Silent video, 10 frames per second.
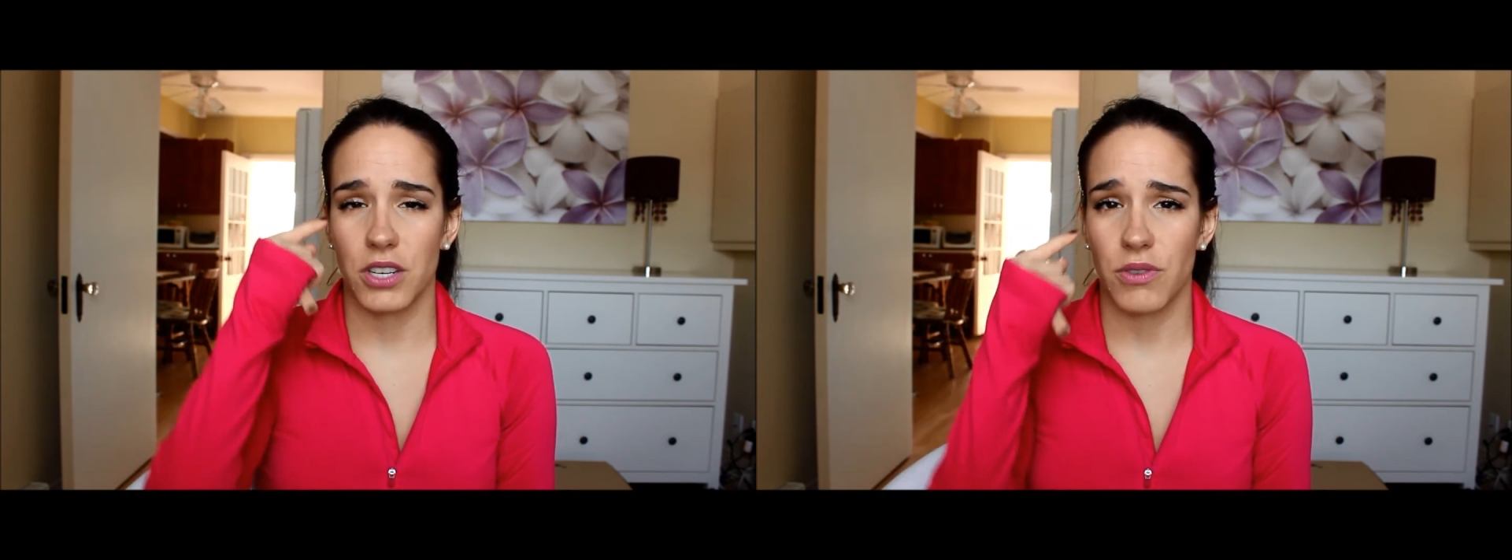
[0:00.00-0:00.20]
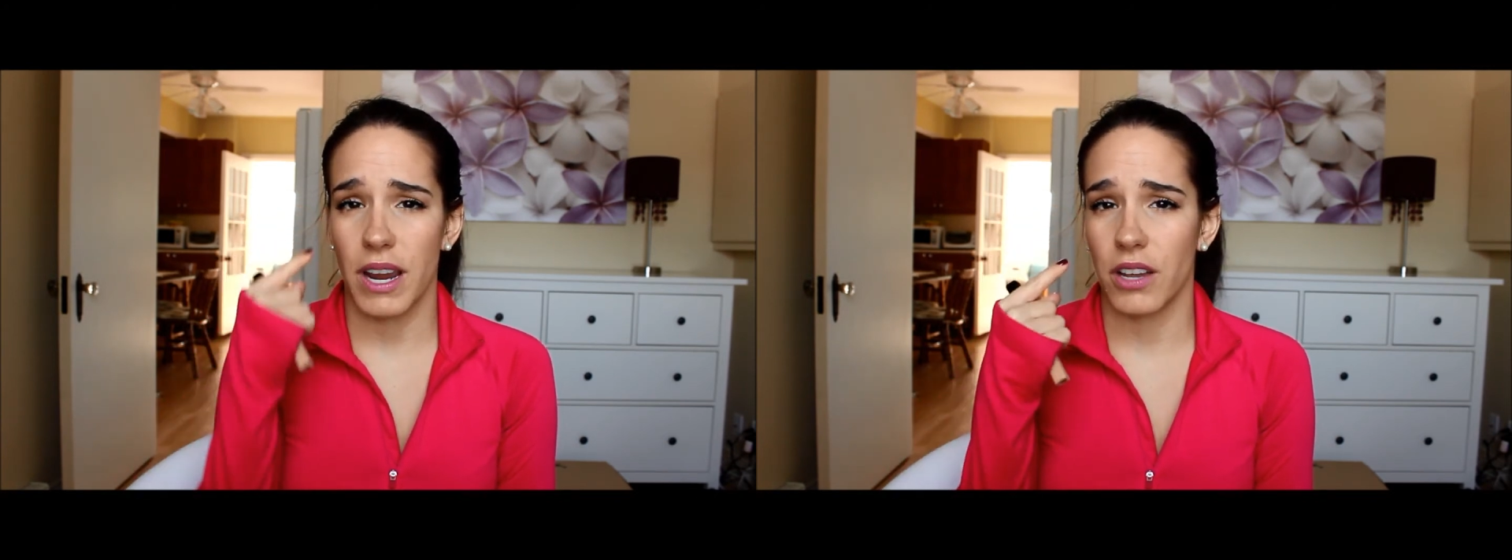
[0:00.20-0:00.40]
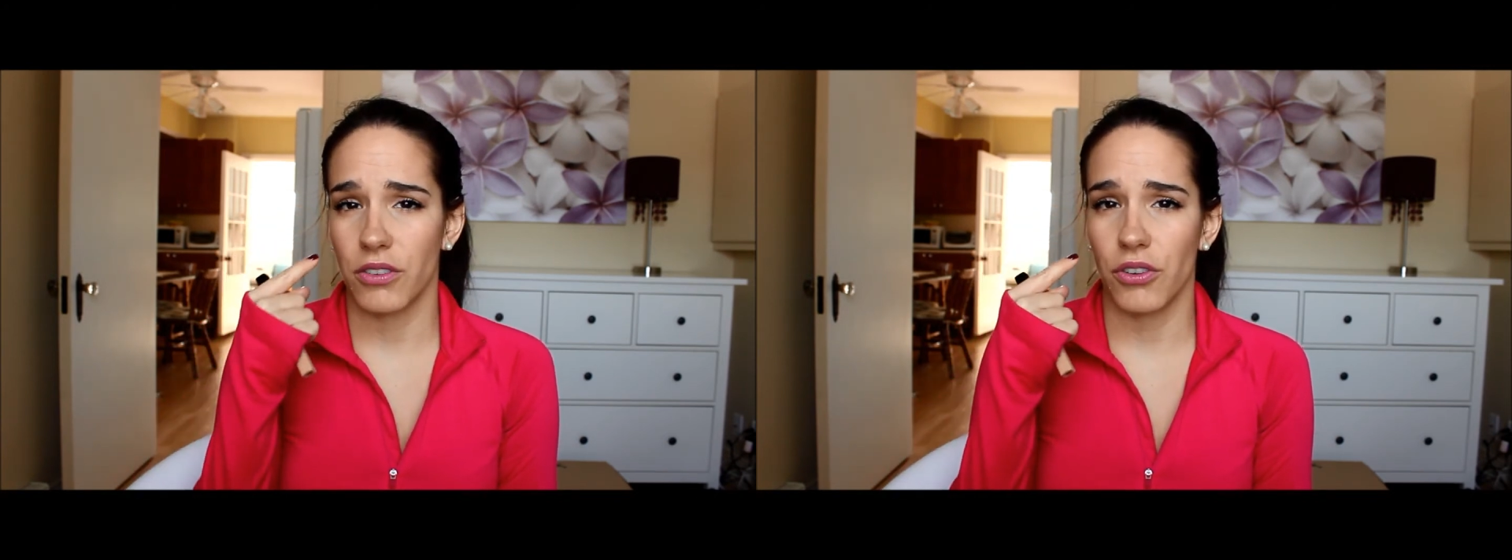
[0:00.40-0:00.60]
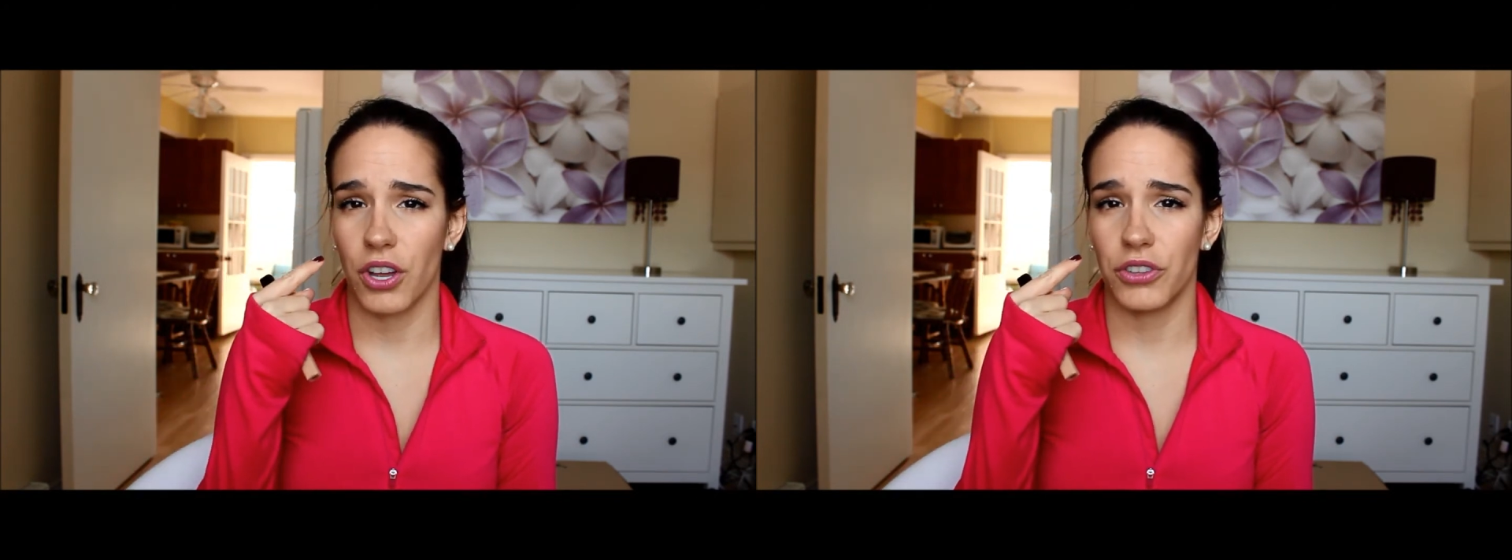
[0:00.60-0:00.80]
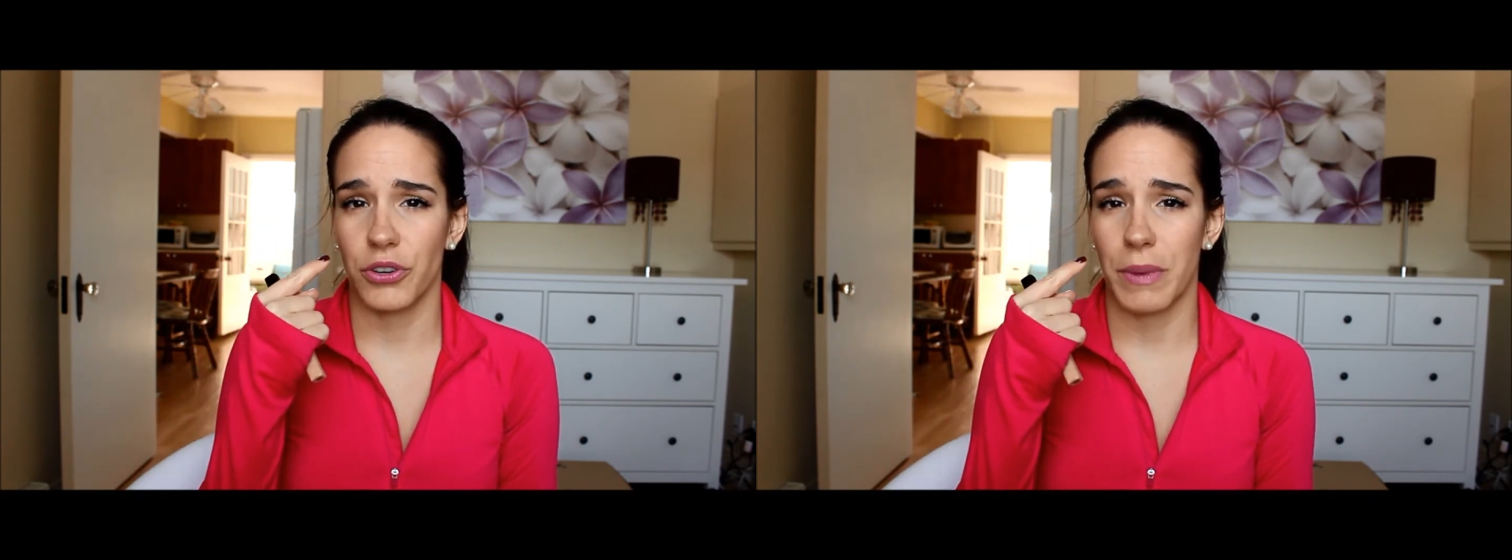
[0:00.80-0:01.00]
triangle
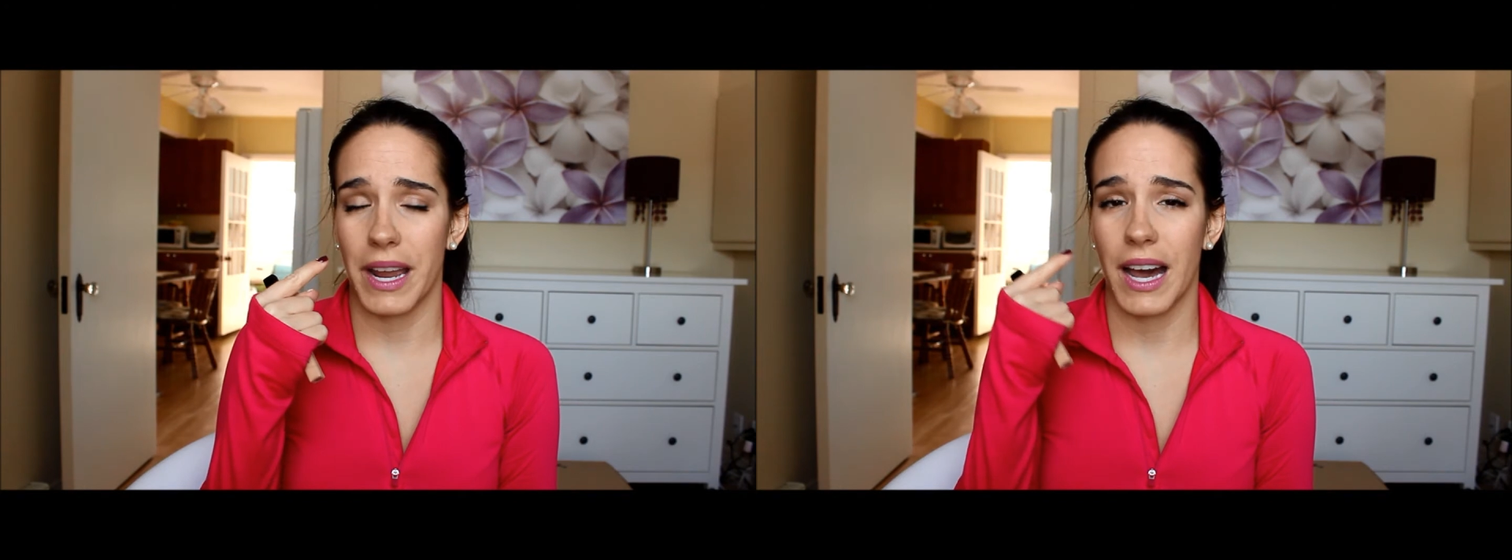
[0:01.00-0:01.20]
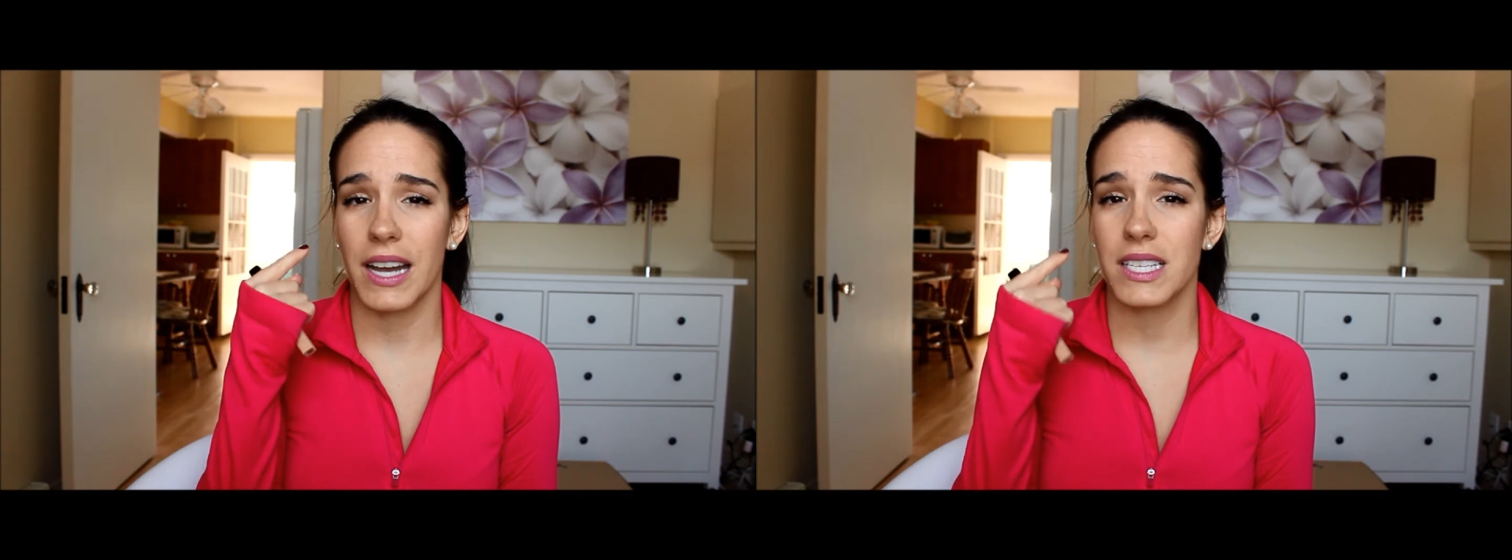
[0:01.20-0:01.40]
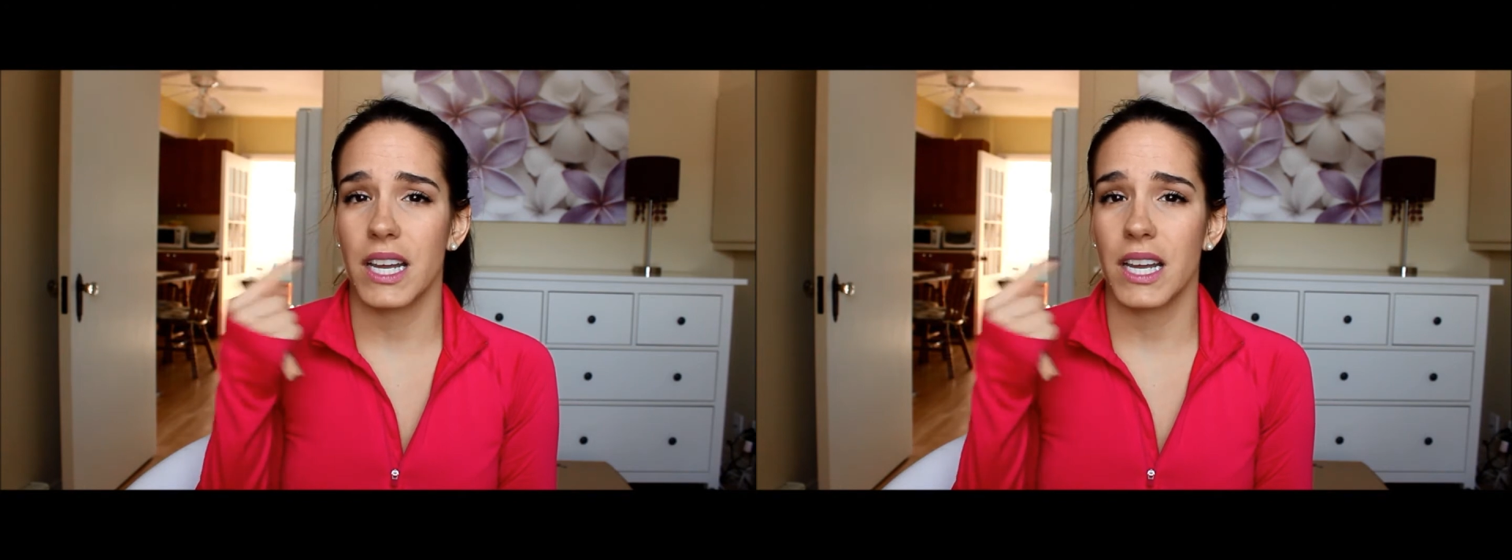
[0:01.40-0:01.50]
under my eyes,